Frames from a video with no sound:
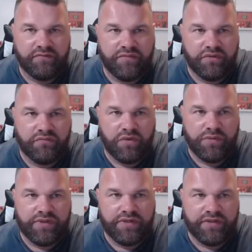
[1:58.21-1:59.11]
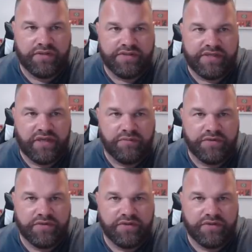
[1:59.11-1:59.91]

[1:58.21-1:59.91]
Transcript: but what we needed at times.